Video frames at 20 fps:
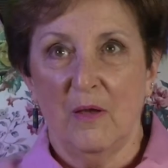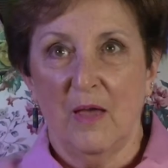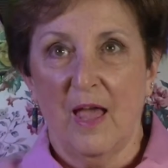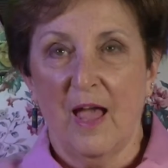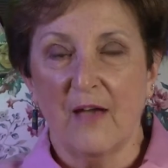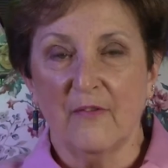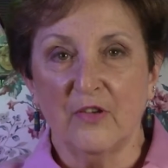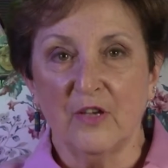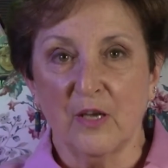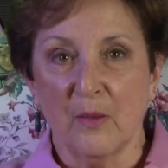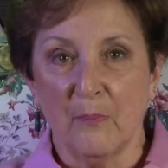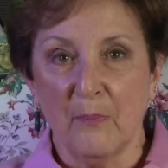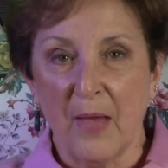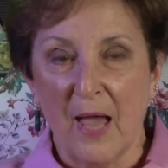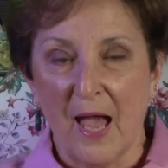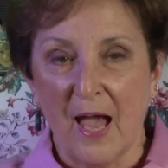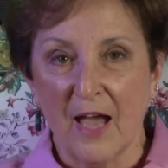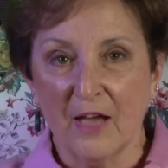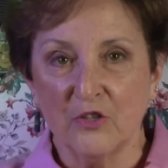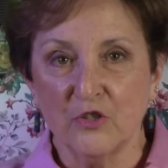having a
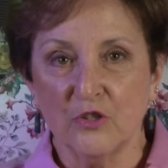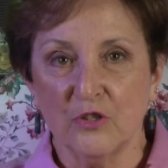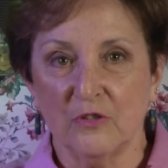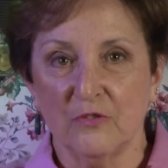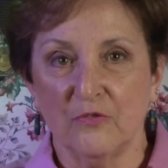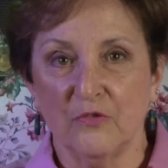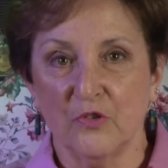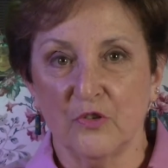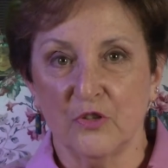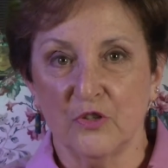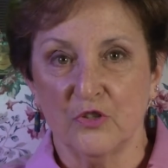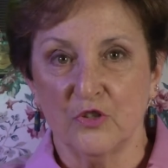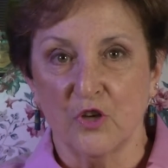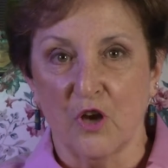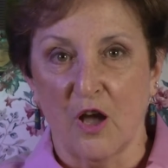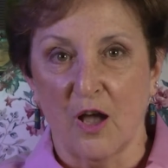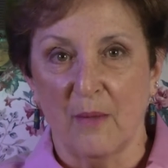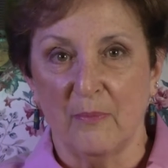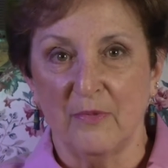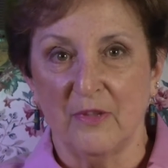passion for the
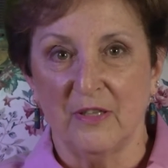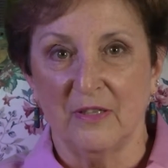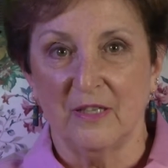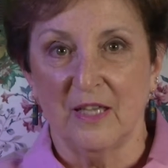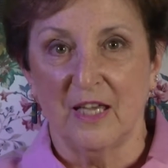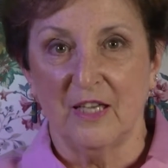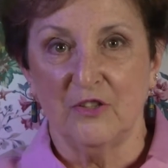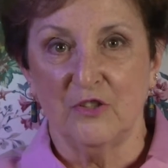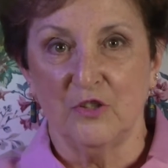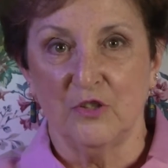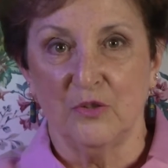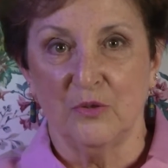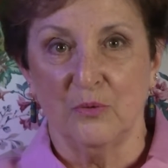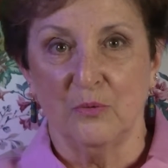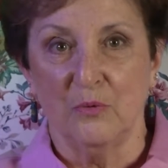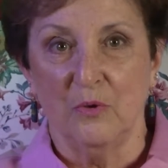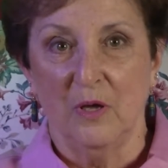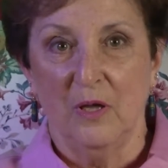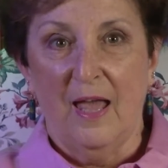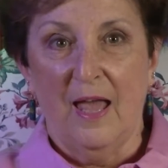job that they
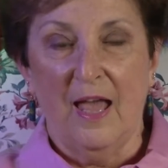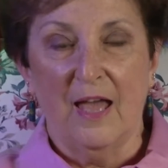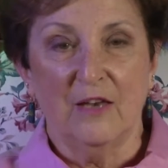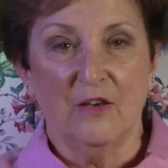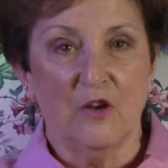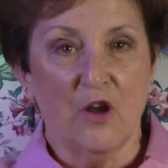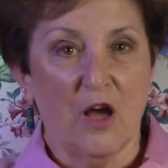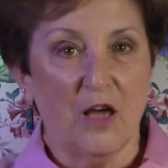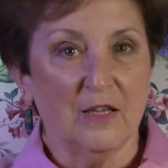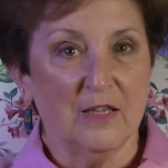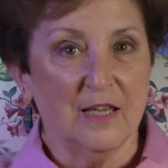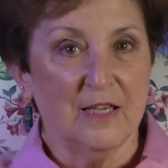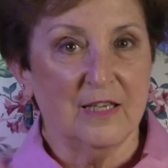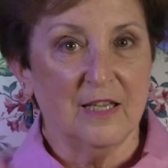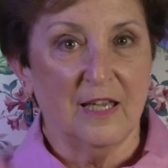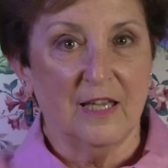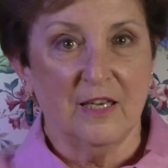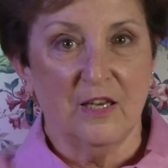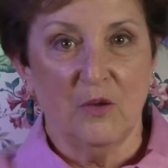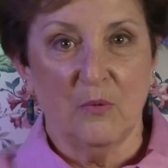do and not
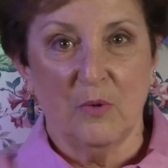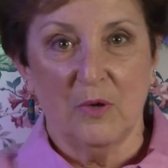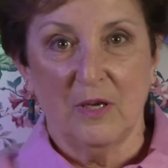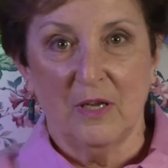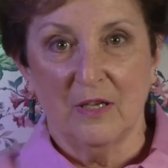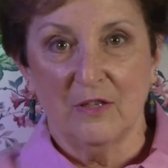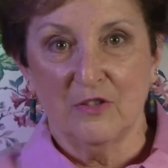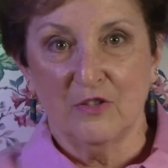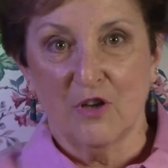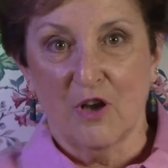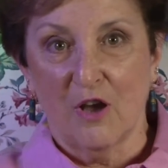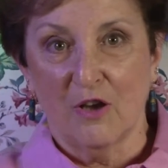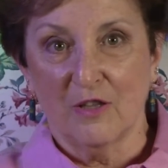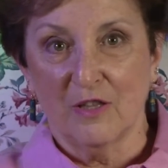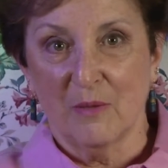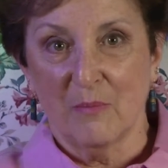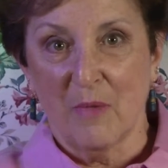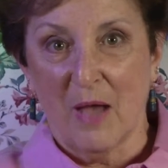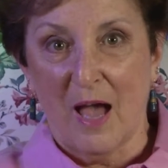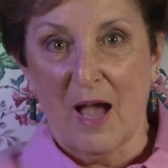letting anyone else talk
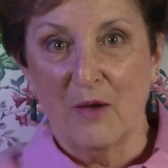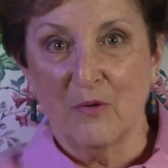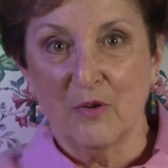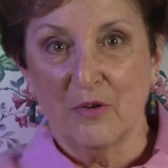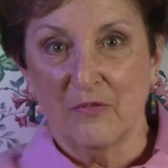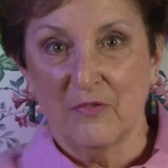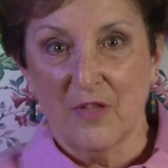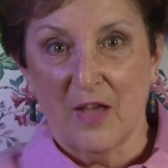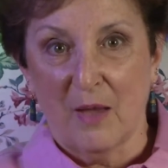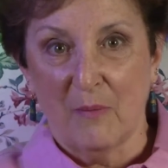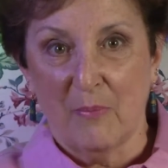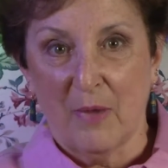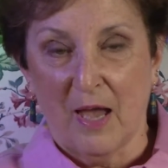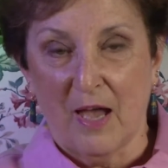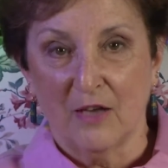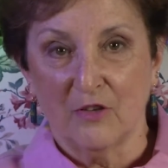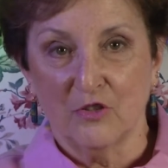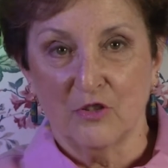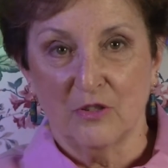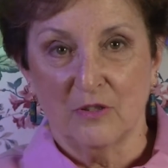them out of that
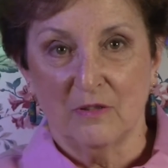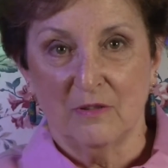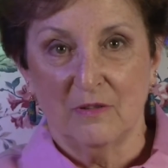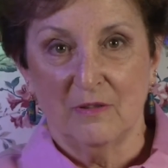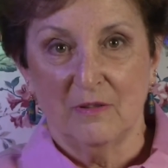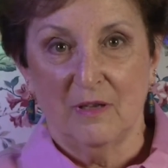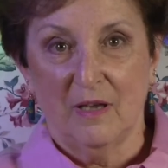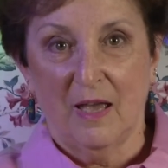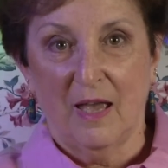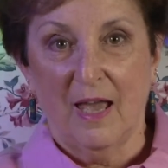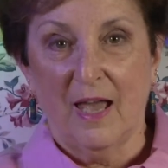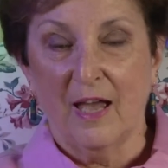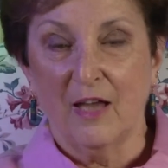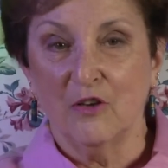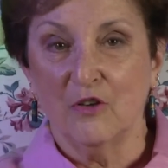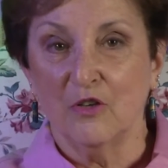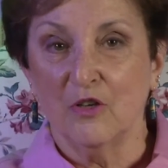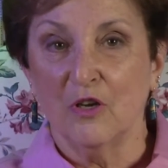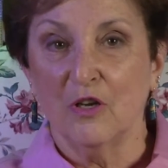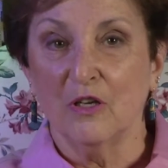passion.
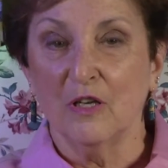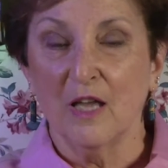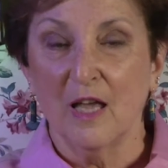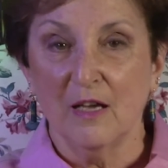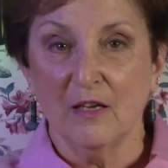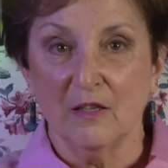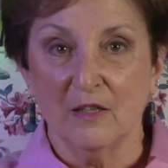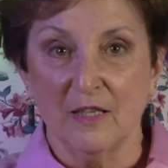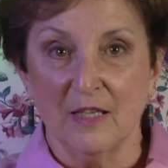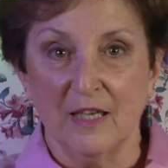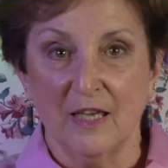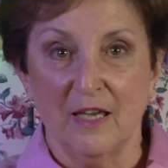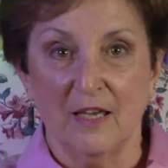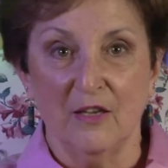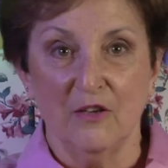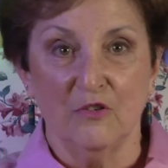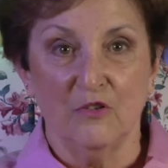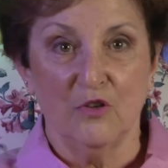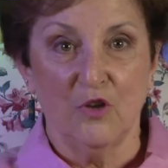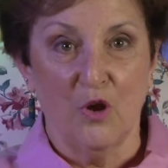And
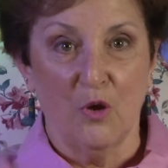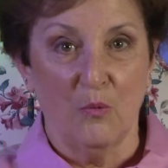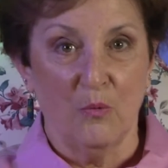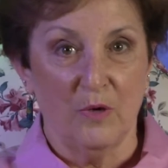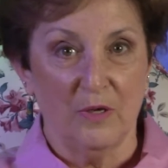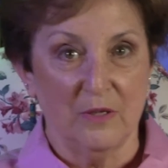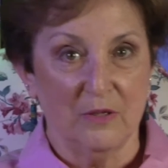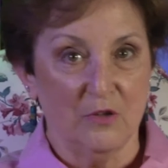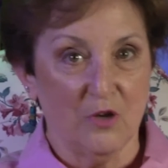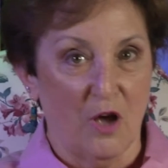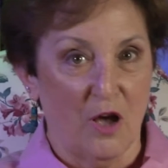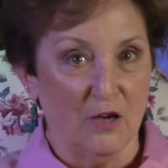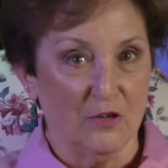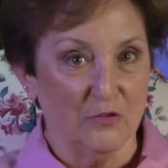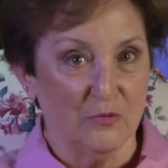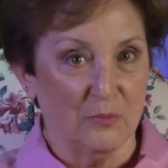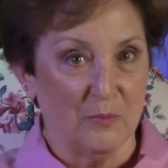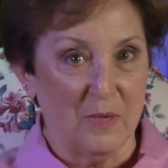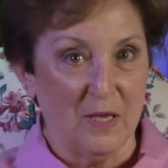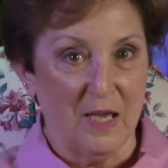luckily, no one
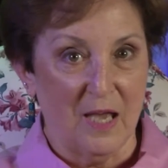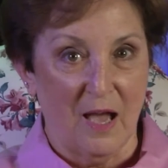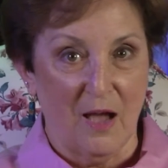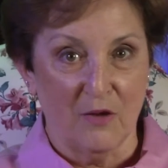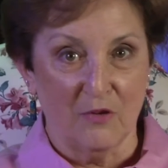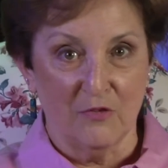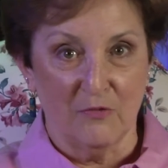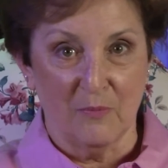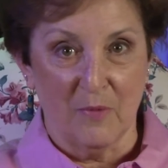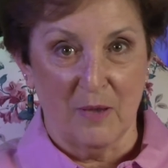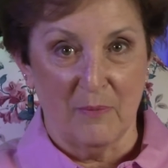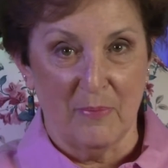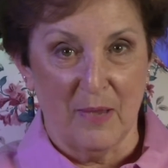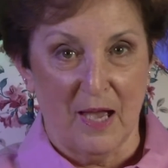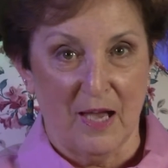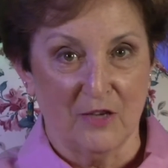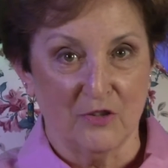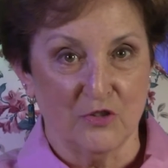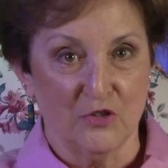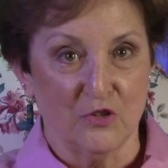talked me out of my
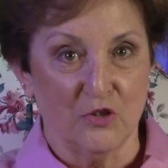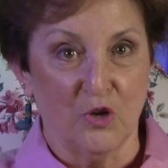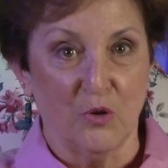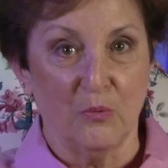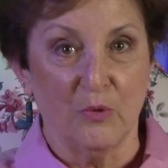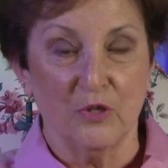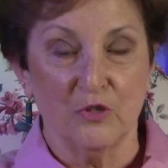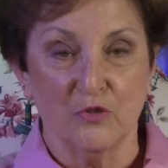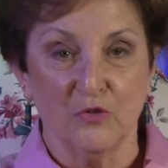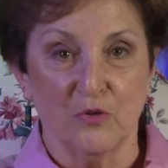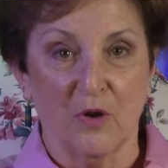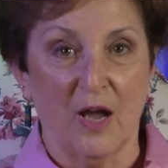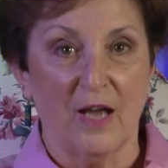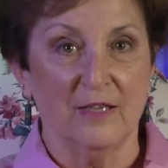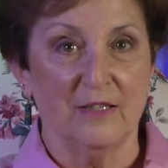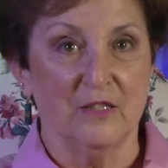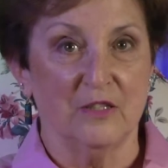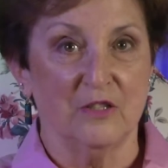passion. No one tried